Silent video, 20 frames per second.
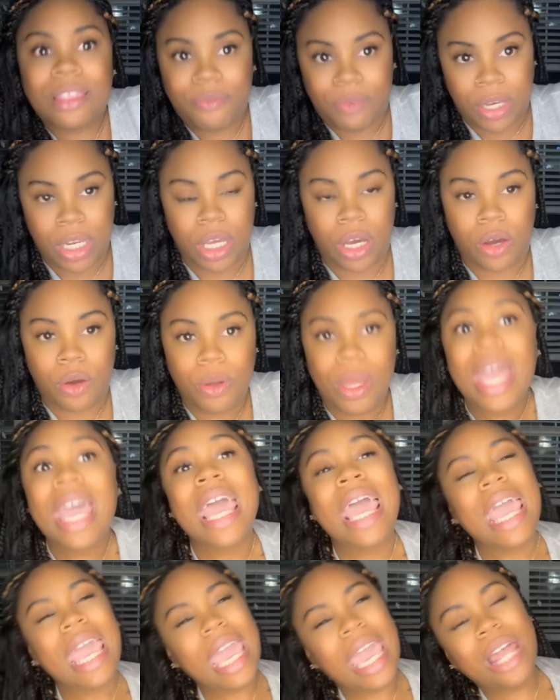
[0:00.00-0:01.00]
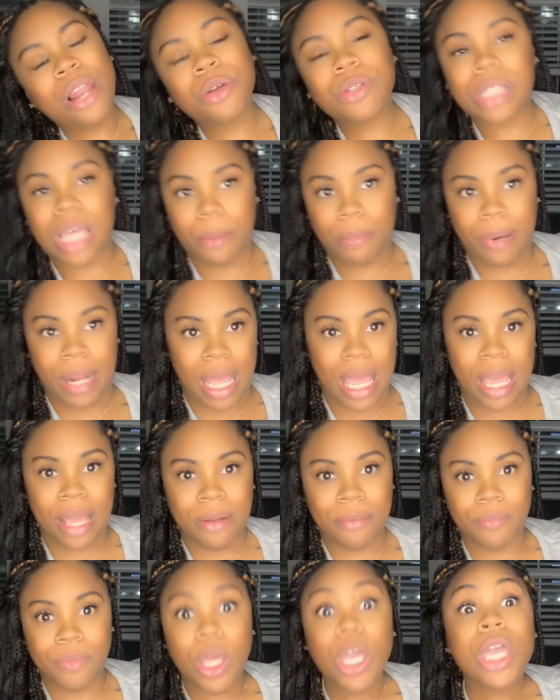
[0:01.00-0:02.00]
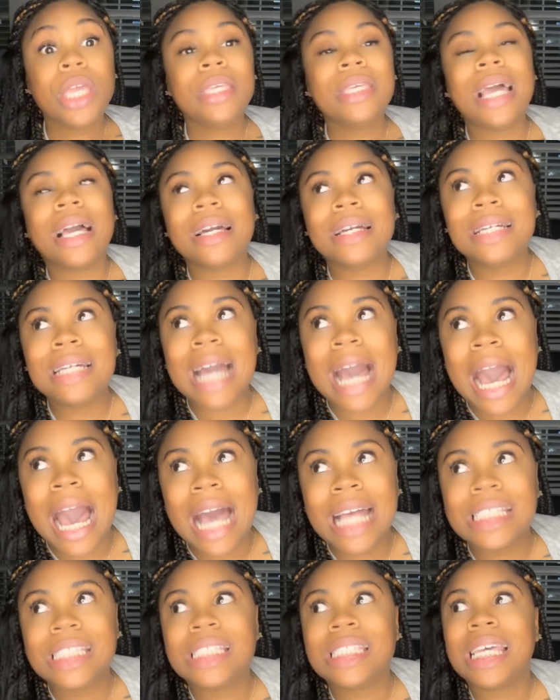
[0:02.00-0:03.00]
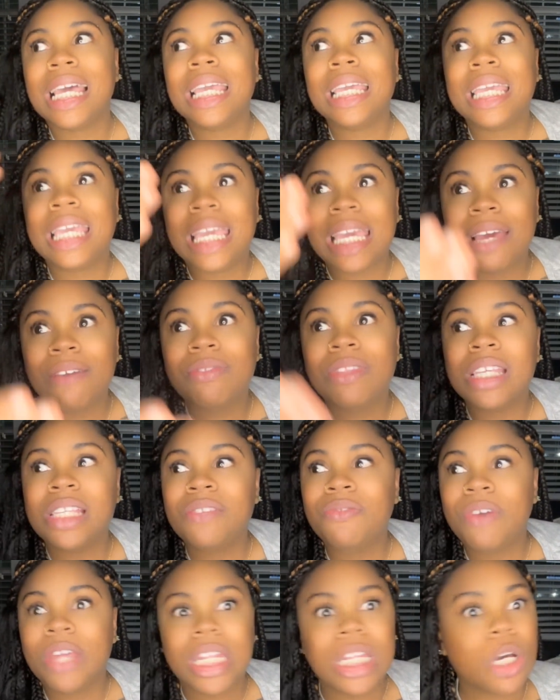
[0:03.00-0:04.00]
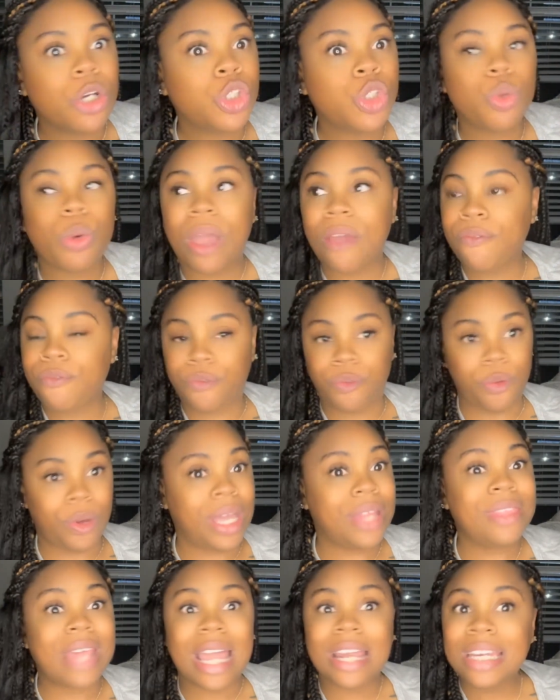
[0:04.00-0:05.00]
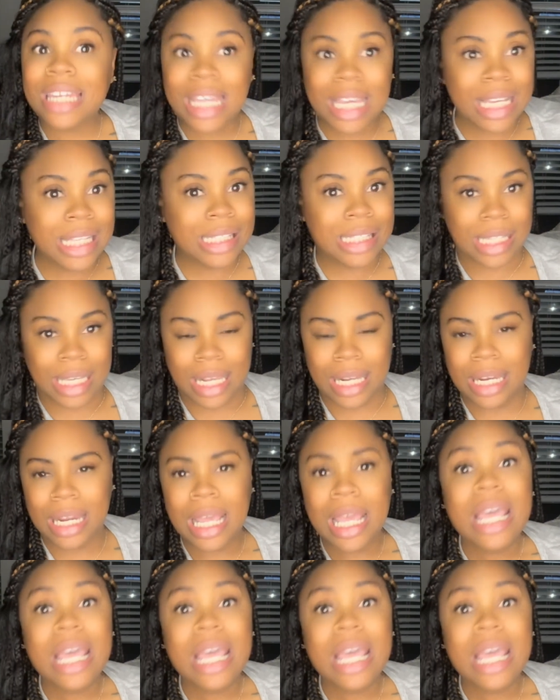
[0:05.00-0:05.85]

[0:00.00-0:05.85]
video. And on top of that, you got to give this video to a friend that needs it.